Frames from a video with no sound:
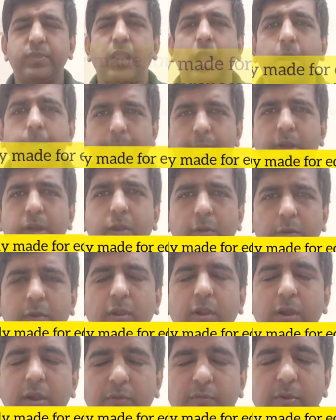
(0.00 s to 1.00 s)
And
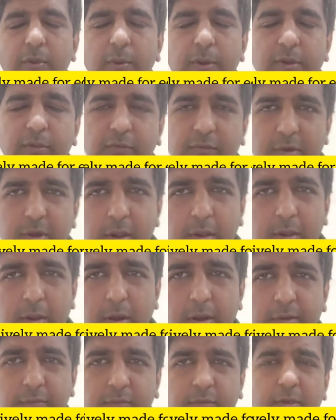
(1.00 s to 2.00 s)
particularly we will restrict
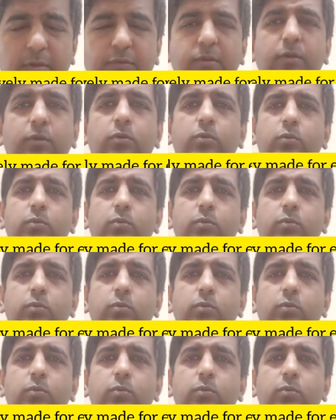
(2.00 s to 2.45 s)
our discussion